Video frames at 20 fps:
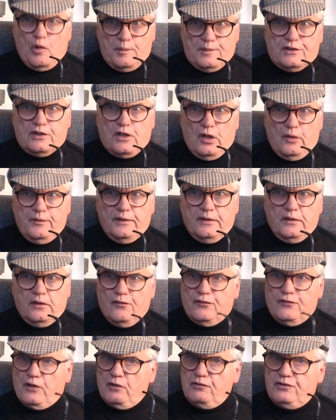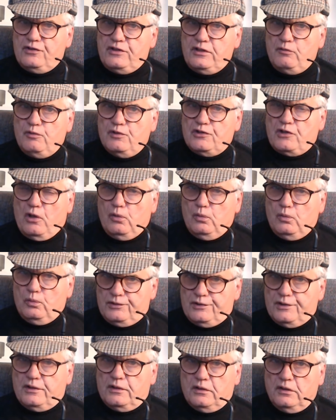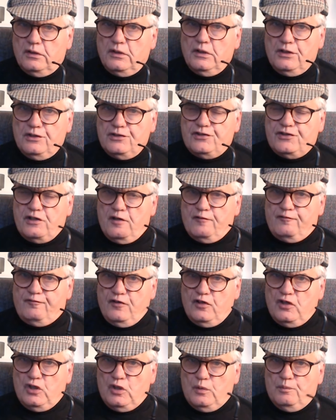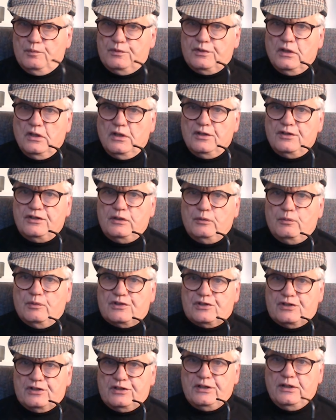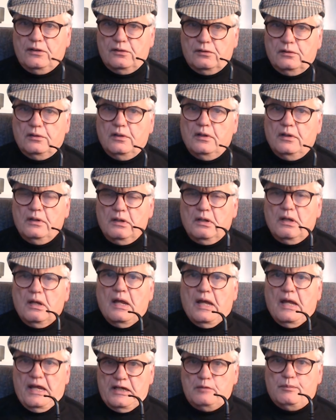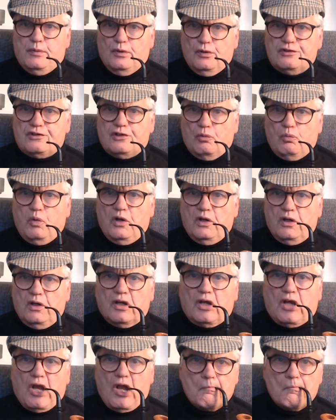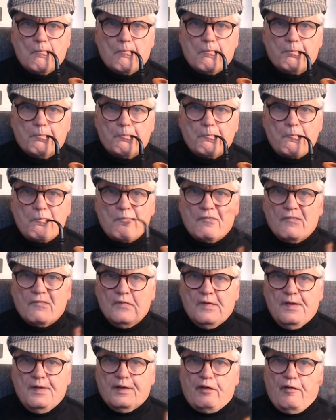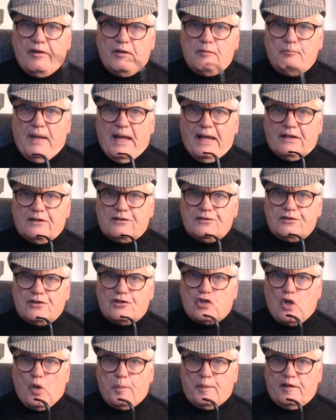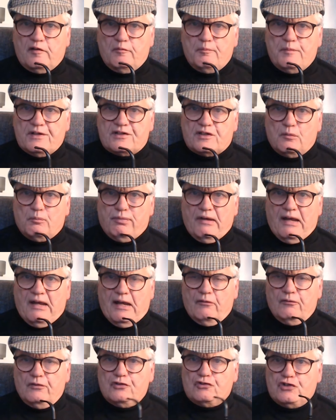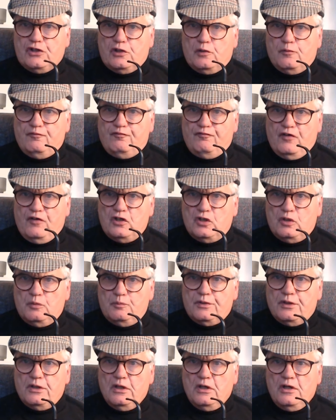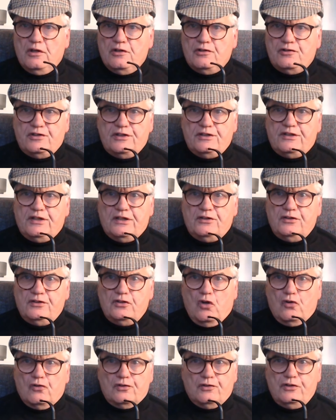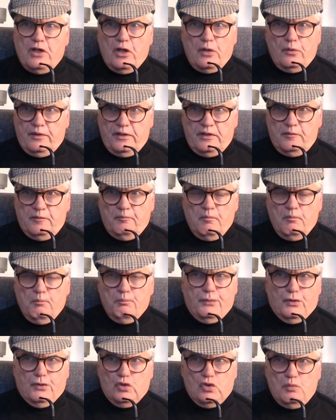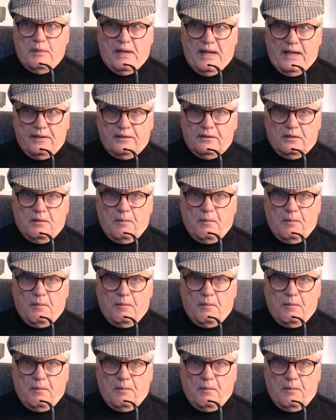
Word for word: going. Although she was older, she affirmed she was still able to work. Going back to the topic of Mr. Brown, she confirmed she did not know him, poor man,